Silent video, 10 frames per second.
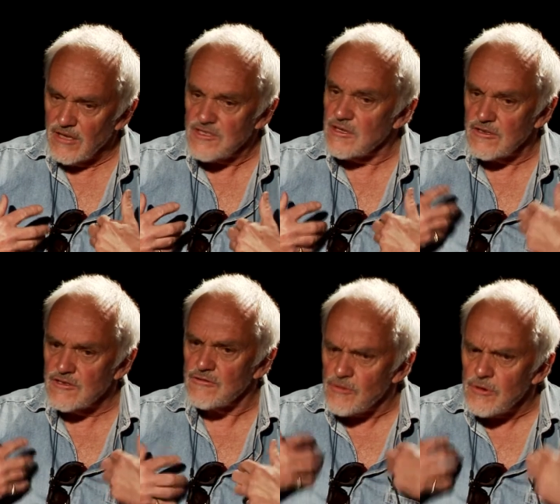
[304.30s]
it's an
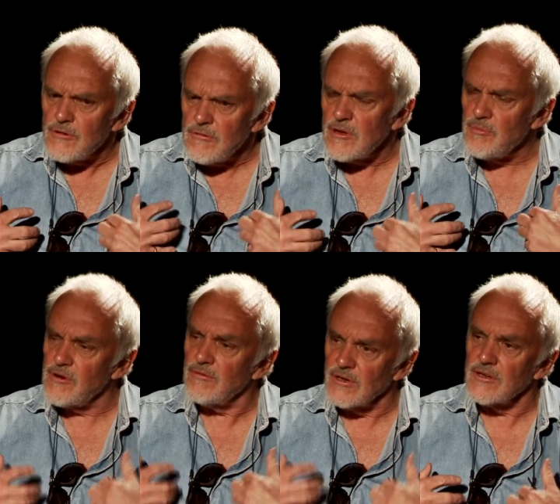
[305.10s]
extraordinary
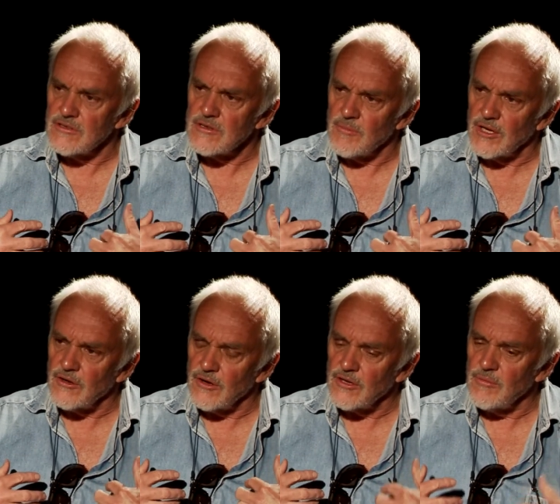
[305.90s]
privilege to make
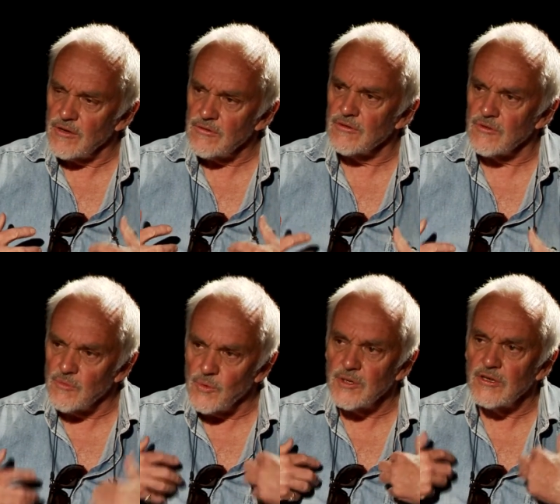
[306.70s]
documentaries, to
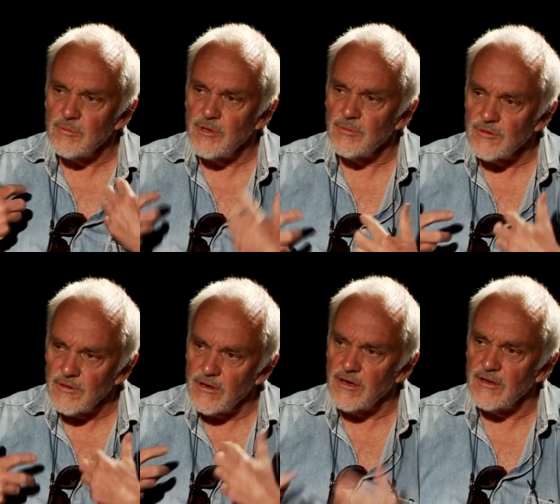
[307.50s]
walk into people's
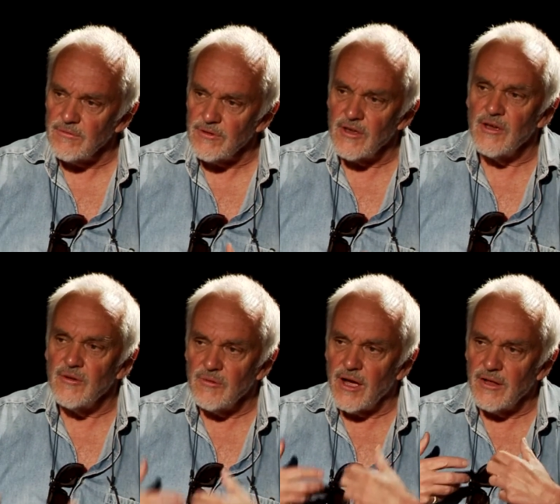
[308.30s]
lives,
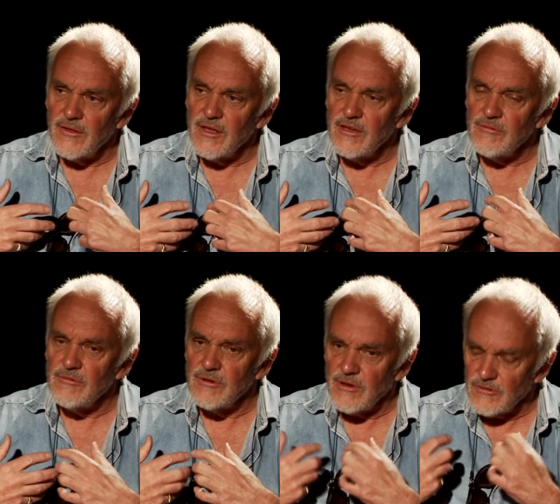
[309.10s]
mm-hmm. and they
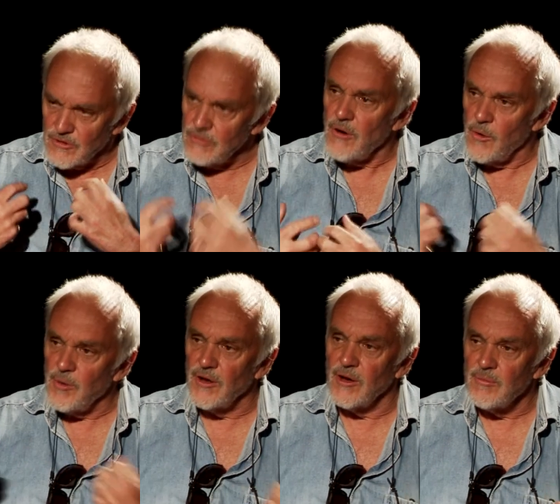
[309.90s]
do
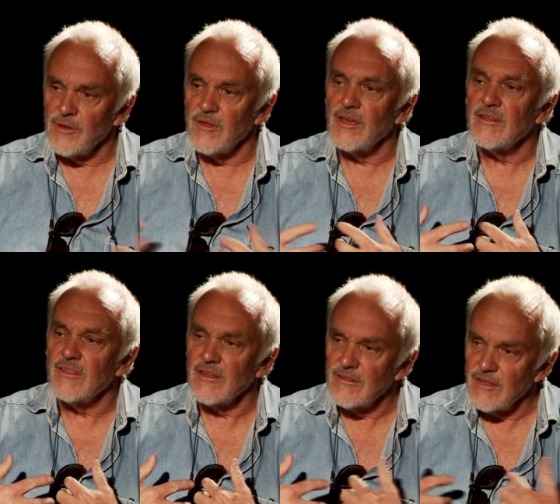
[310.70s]
open up, and
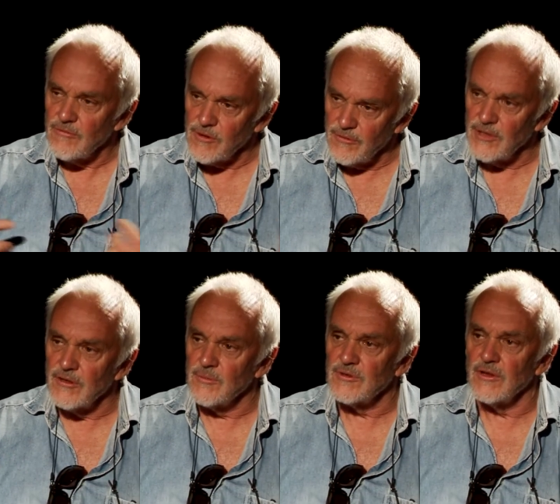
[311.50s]
they reveal
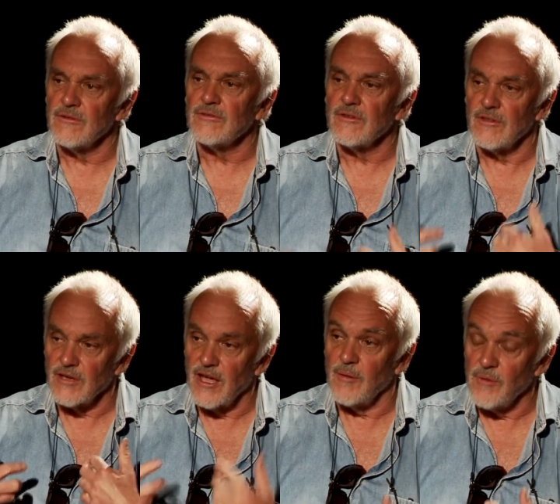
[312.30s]
themselves to the
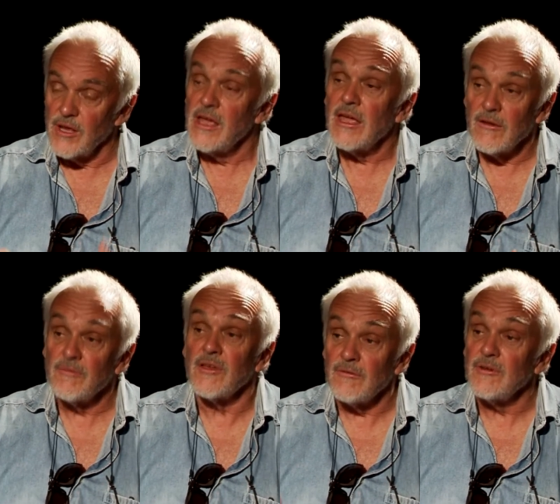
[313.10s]
camera
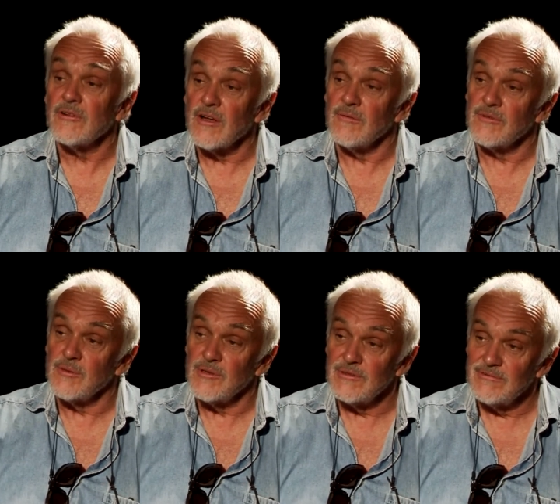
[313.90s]
if they feel comfortable.